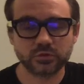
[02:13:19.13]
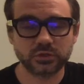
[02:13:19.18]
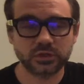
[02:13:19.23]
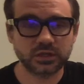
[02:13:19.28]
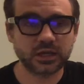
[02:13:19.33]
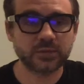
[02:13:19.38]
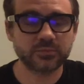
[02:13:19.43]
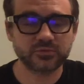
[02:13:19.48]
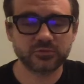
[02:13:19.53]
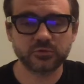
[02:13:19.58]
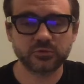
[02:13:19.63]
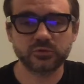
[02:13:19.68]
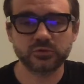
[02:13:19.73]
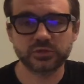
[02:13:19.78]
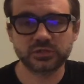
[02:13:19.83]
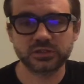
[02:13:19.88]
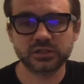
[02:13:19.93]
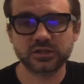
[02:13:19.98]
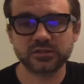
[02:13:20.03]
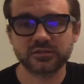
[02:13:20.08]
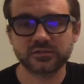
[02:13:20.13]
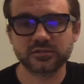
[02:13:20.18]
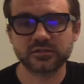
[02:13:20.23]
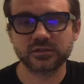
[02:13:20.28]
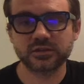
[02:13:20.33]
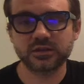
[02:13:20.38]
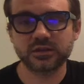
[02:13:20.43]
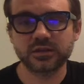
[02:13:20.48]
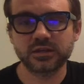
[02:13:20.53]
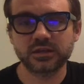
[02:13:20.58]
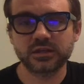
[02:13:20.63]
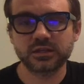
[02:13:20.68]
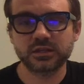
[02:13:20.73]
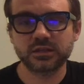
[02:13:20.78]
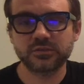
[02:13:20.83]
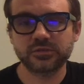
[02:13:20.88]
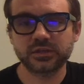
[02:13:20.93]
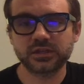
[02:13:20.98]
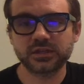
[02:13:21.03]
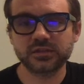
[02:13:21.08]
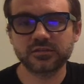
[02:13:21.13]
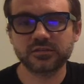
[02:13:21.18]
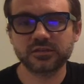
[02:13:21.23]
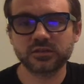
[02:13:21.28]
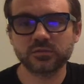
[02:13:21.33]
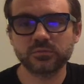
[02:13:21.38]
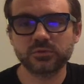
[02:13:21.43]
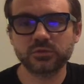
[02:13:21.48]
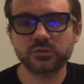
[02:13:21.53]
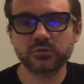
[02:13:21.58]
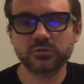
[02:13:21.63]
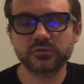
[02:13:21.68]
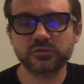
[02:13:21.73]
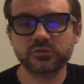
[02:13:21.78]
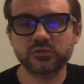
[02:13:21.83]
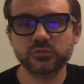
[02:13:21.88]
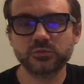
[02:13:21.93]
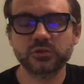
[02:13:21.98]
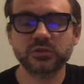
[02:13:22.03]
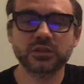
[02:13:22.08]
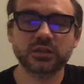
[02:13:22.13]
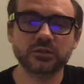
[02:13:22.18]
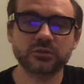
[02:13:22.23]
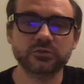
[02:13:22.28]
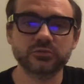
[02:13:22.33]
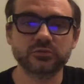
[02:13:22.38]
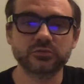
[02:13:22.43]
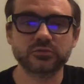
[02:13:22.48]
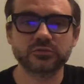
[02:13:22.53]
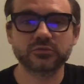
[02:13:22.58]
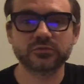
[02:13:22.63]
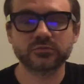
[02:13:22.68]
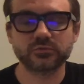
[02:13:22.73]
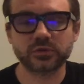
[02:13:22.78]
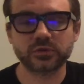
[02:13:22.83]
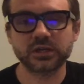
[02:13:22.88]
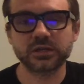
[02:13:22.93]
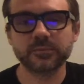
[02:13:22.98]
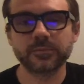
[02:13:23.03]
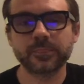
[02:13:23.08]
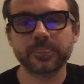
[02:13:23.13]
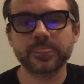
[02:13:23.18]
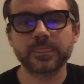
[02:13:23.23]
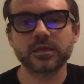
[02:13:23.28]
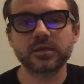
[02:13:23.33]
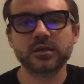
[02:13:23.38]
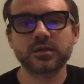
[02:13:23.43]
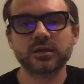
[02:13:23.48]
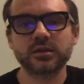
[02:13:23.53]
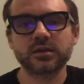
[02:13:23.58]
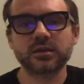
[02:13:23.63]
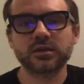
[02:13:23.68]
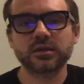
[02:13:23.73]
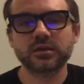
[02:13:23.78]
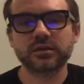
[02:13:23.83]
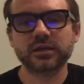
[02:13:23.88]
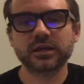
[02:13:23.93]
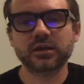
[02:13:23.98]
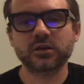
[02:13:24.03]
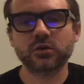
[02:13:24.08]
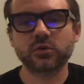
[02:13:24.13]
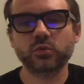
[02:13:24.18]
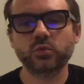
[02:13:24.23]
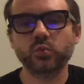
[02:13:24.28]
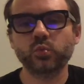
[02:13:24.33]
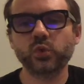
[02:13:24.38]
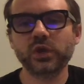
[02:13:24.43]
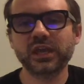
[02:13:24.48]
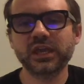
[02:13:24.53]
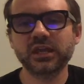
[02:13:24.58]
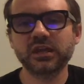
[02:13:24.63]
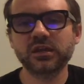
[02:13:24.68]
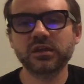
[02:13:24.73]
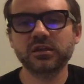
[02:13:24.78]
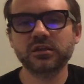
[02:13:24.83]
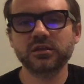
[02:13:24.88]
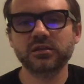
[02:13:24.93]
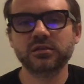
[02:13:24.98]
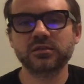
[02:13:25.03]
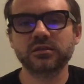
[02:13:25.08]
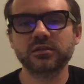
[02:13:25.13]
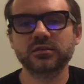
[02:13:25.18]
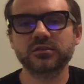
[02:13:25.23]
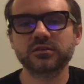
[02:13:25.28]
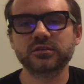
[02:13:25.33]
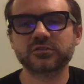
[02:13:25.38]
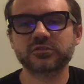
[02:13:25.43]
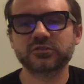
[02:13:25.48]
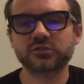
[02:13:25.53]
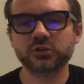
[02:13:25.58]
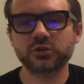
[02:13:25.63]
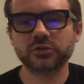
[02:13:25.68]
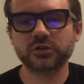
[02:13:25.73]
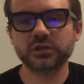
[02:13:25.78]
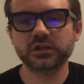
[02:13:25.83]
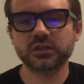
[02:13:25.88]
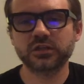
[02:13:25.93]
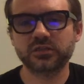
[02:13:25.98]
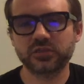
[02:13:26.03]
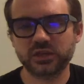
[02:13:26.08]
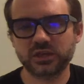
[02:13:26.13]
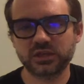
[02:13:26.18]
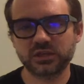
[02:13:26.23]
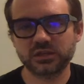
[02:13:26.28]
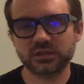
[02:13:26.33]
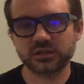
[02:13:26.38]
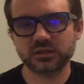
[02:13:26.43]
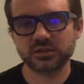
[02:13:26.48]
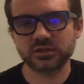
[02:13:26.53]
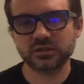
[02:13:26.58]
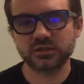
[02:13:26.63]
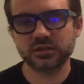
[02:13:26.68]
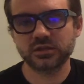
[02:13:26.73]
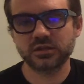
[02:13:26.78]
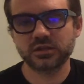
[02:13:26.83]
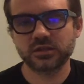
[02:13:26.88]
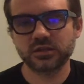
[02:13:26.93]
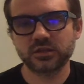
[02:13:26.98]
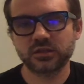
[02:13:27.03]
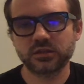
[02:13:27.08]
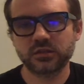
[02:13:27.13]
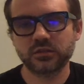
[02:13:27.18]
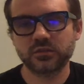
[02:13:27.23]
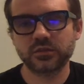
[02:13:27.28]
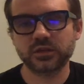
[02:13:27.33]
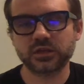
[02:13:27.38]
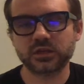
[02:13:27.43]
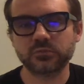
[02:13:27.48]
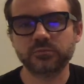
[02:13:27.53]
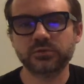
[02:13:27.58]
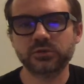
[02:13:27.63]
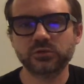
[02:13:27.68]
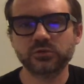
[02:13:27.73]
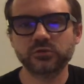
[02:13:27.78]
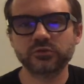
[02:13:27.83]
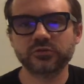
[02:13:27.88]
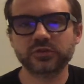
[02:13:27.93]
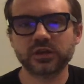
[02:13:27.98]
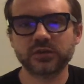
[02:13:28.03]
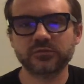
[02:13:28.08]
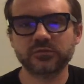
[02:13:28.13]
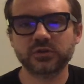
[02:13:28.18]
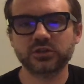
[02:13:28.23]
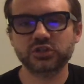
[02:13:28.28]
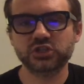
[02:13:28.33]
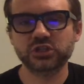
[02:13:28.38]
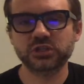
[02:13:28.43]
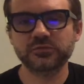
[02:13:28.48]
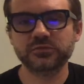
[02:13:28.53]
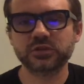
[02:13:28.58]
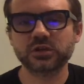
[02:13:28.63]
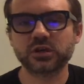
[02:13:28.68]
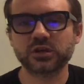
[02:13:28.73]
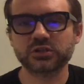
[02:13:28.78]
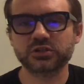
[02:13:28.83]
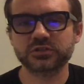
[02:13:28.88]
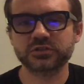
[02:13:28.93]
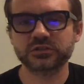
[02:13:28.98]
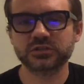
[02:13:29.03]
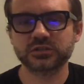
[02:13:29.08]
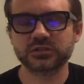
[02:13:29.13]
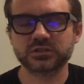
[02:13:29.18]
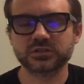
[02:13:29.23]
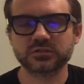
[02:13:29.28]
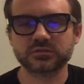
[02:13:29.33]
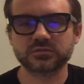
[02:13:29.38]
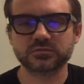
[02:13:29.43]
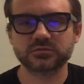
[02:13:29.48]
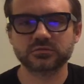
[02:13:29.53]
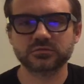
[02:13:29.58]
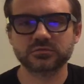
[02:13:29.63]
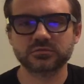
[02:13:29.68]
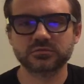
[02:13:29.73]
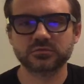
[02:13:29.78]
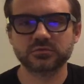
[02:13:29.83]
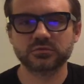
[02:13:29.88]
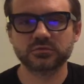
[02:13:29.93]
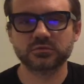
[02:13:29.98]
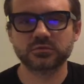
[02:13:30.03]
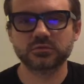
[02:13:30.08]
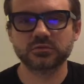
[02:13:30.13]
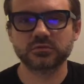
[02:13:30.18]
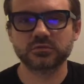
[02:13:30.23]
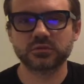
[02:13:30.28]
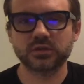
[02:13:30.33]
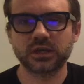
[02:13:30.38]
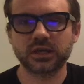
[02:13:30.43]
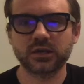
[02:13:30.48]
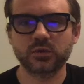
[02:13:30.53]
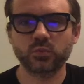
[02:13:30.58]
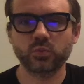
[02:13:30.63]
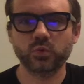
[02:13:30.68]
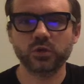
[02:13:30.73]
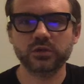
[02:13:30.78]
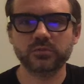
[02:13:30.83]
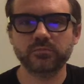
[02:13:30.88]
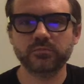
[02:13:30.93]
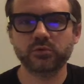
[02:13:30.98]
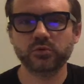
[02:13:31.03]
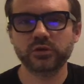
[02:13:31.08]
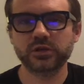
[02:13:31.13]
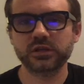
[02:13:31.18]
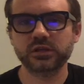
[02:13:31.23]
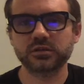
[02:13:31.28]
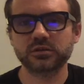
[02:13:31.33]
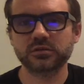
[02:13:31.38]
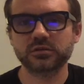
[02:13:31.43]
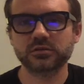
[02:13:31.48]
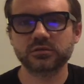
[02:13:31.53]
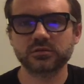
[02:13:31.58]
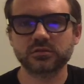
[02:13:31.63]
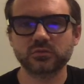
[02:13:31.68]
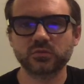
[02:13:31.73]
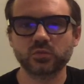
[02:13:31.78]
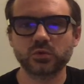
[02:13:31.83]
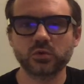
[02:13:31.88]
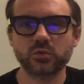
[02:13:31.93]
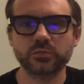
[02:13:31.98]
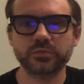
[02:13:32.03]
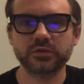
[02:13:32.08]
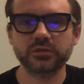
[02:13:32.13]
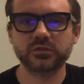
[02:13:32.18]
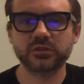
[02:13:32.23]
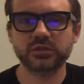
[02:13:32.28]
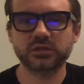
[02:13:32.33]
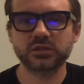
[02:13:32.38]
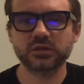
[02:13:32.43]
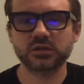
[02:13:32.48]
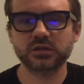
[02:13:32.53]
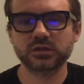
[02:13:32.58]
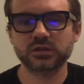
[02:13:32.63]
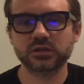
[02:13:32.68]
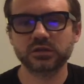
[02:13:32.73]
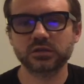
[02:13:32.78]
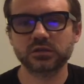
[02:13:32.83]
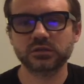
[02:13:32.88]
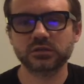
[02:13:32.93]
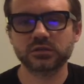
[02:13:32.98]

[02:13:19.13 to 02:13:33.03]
Absolutely, yes. If they guess the computer is human, they lose, right? Now, when does Turing think that computers have achieved consciousness? At what point? What would be the uh,